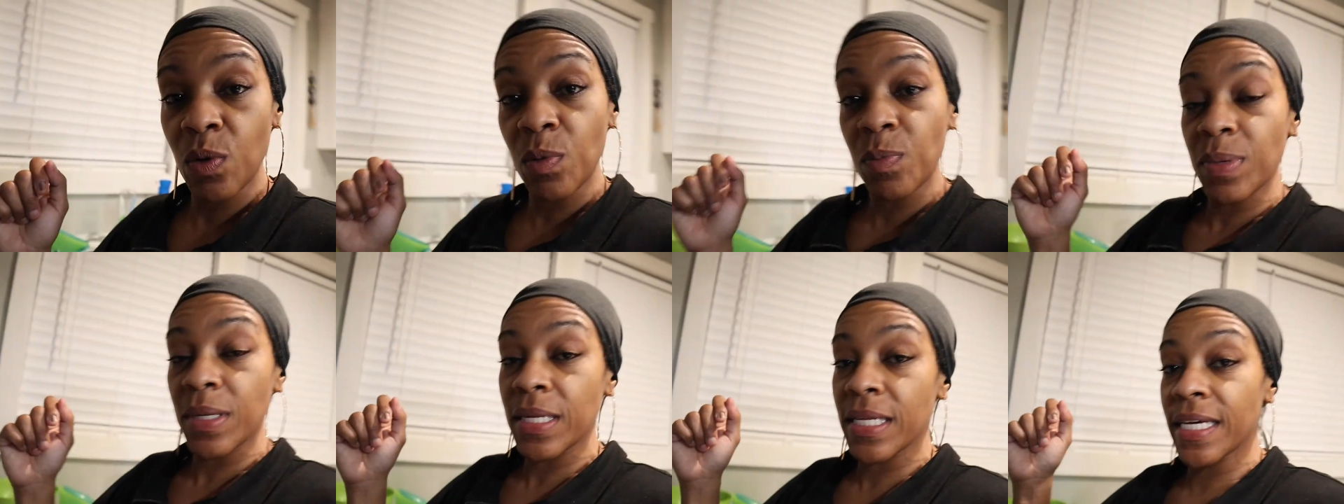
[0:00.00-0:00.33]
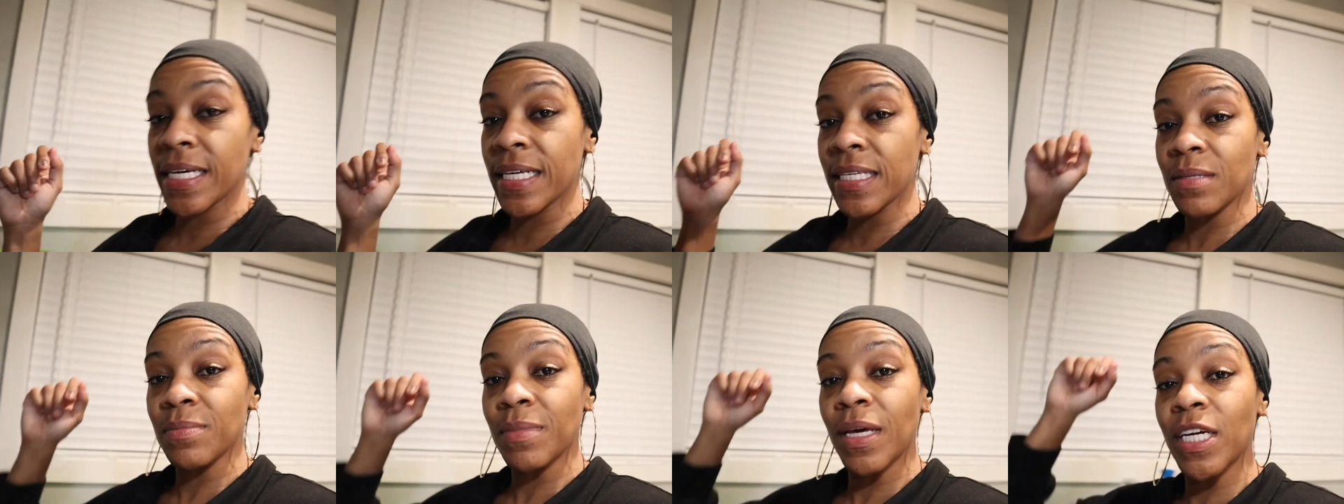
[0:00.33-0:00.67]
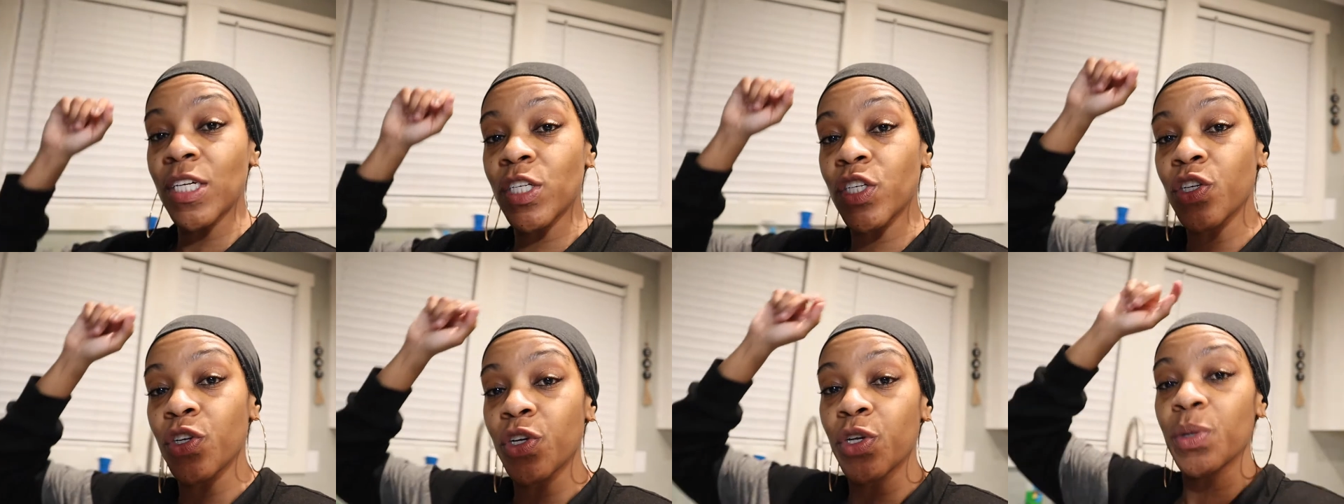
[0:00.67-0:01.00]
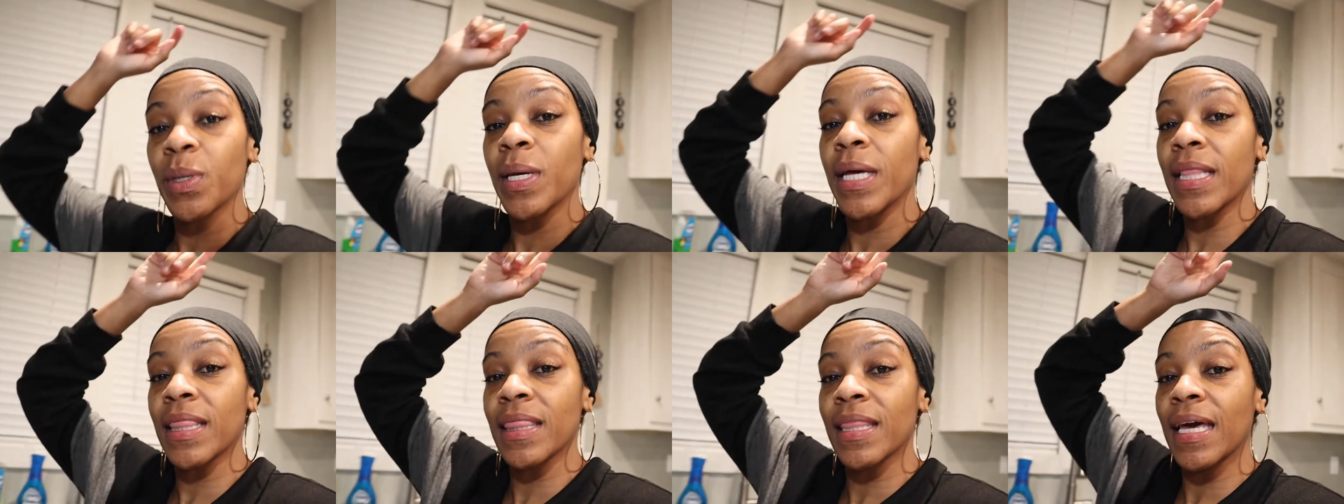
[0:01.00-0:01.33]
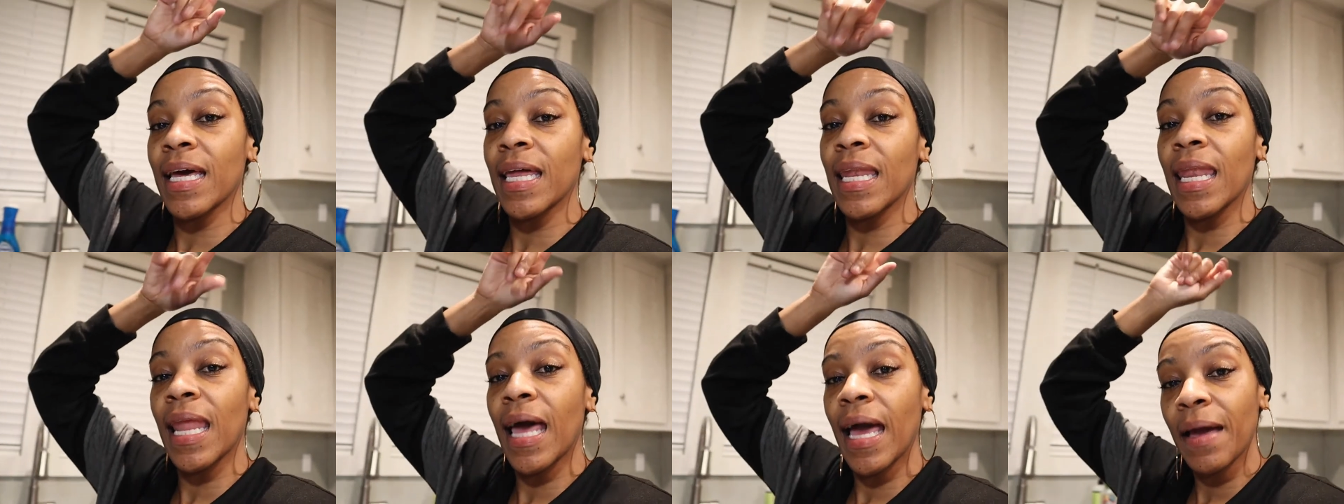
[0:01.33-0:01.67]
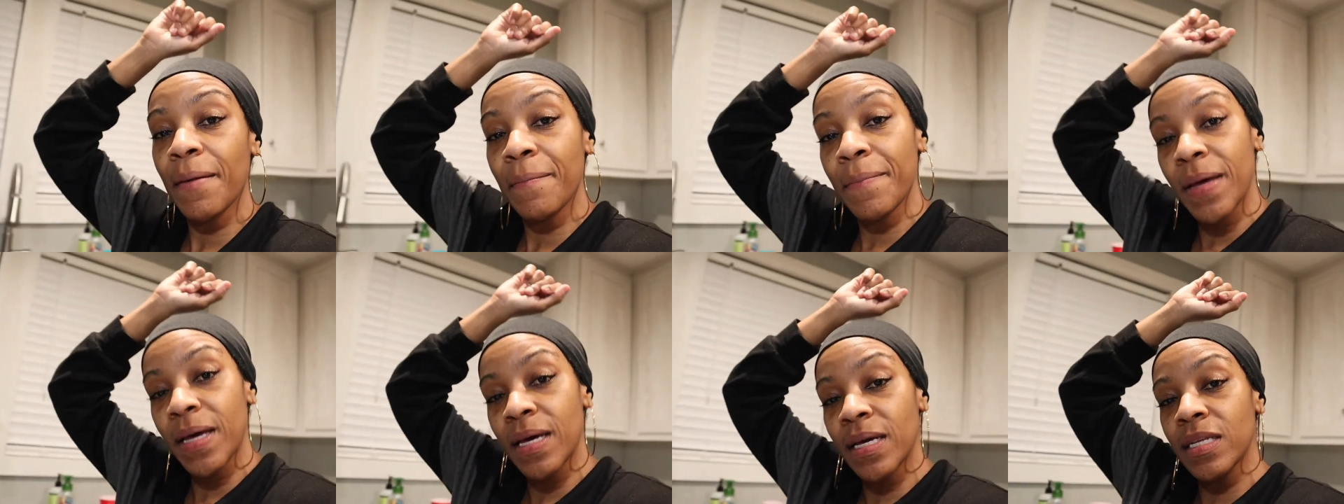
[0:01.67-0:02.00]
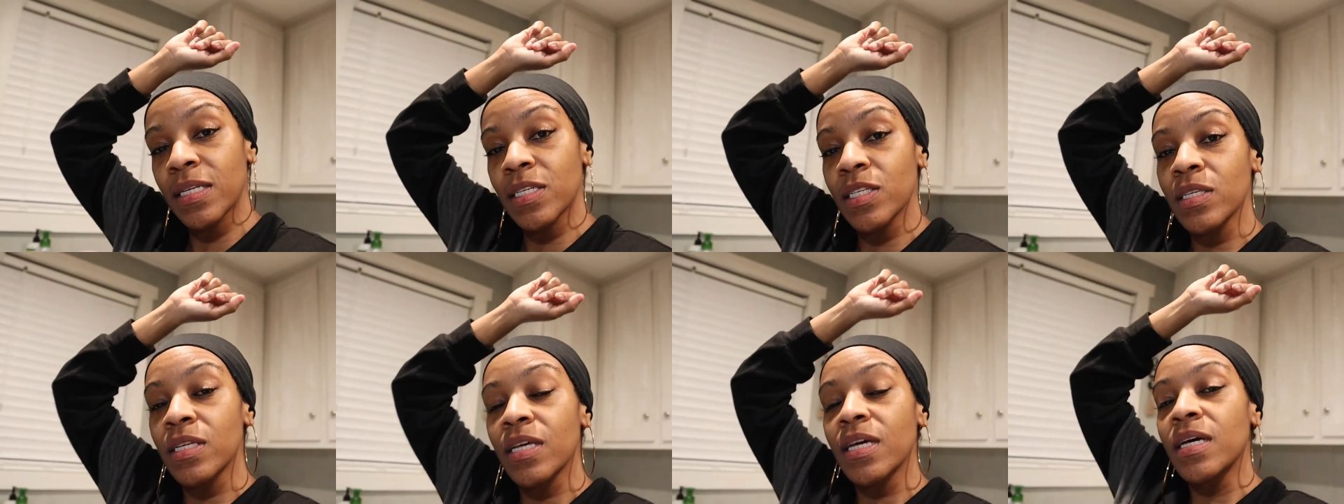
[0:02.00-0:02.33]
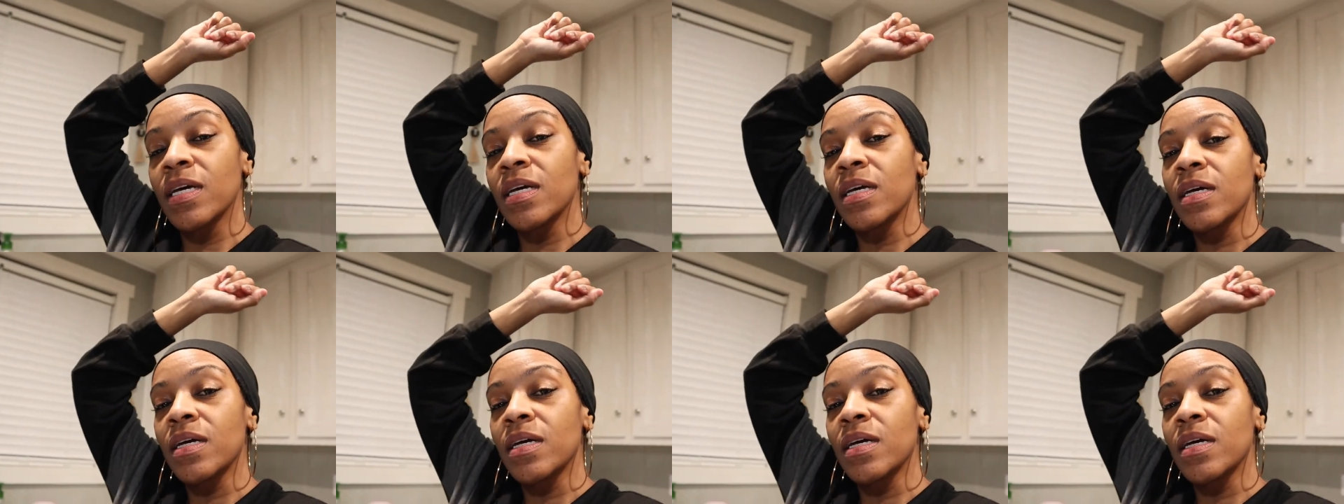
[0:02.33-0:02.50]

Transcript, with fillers: Please make sure you hit that like button.